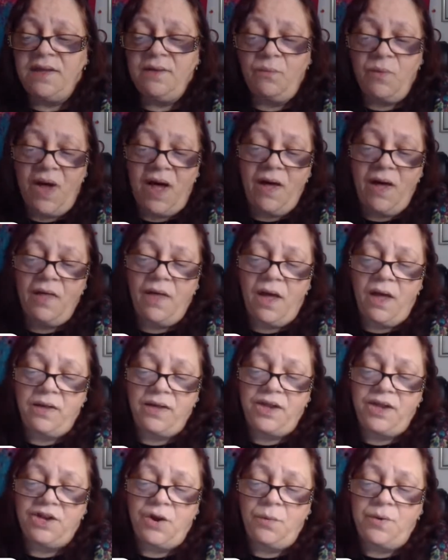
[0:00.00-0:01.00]
Well,
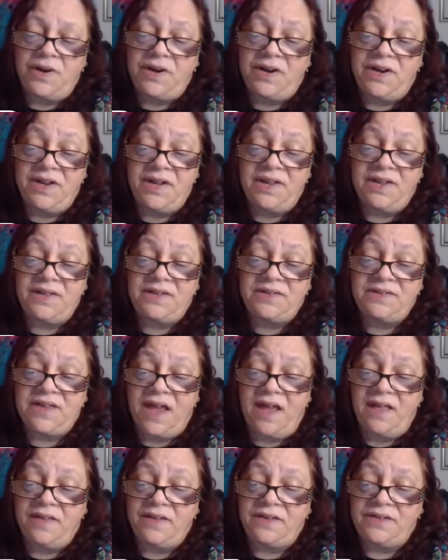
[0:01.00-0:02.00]
you know what it is,
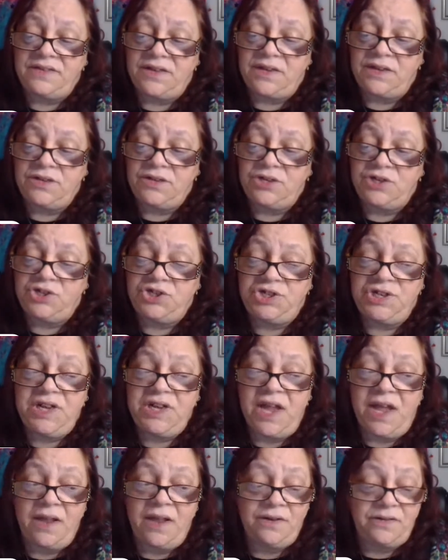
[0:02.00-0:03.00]
Allison?
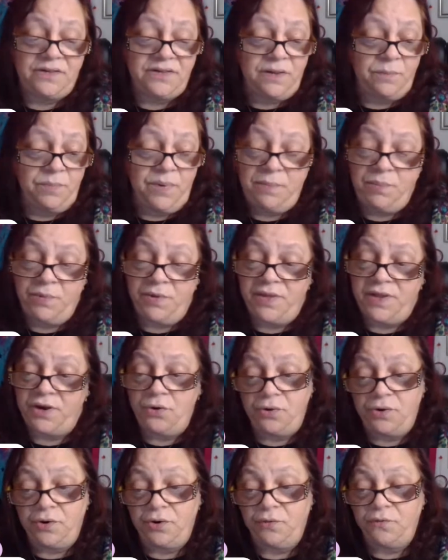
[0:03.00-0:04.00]
She had some people that
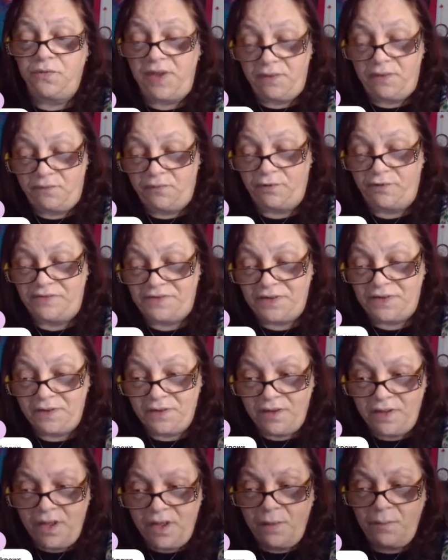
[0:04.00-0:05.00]
owed her favors
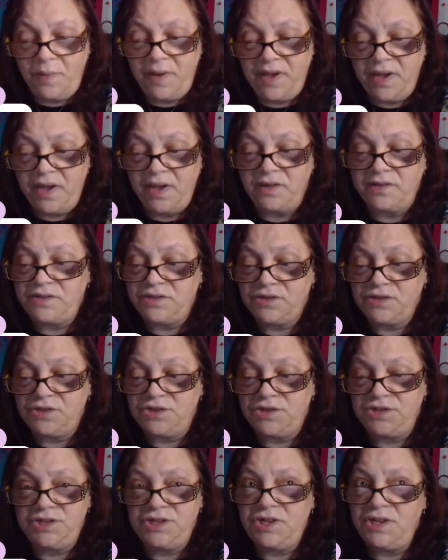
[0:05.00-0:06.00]
because
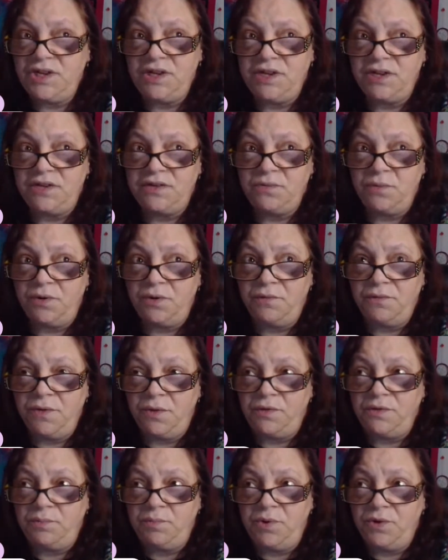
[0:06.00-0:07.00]
she is one of
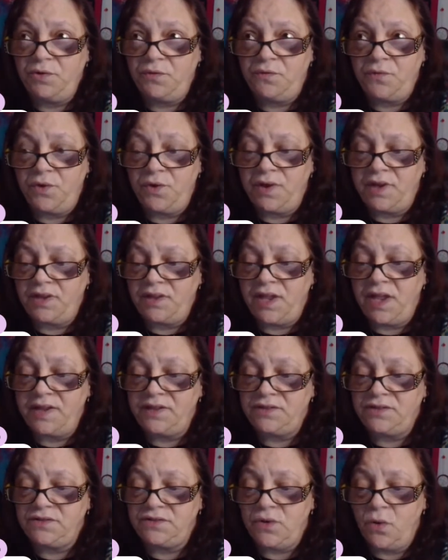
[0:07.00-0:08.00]
those beautiful,
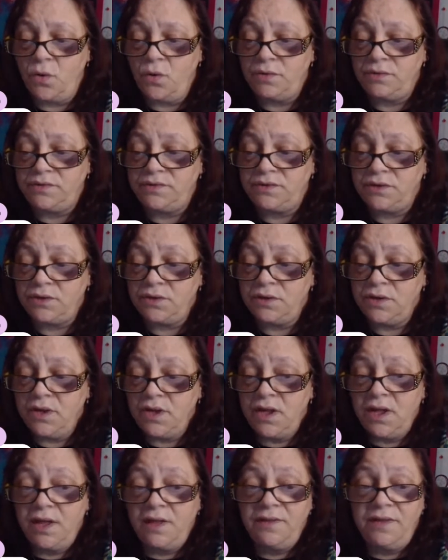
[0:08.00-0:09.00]
enlightened souls
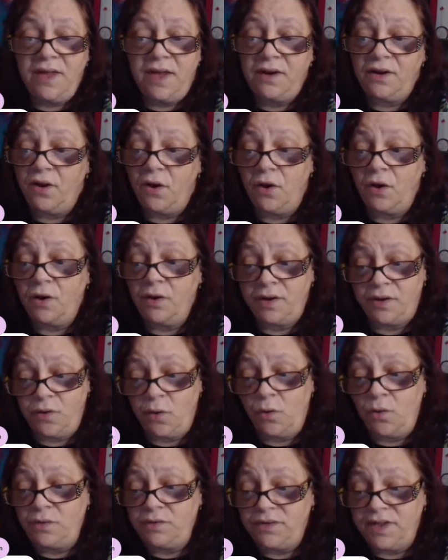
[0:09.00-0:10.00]
that
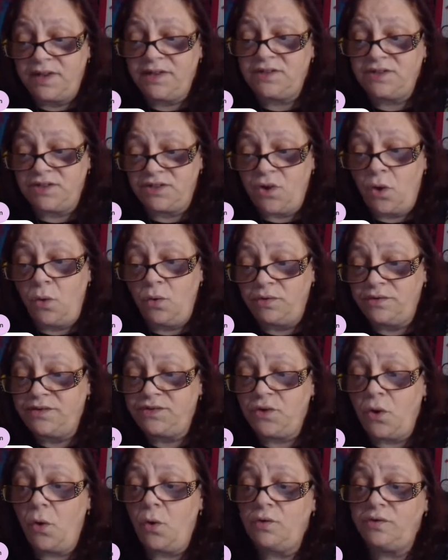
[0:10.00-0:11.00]
is an old
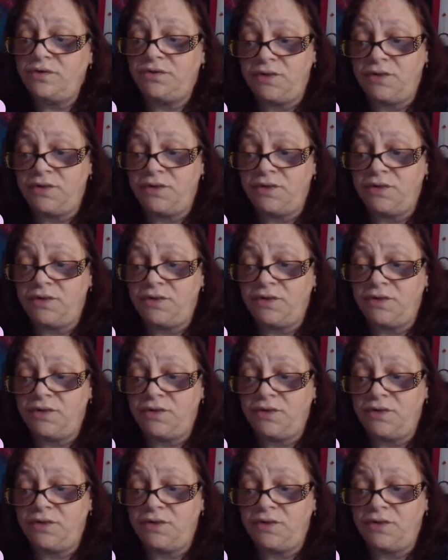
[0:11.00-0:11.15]
soul.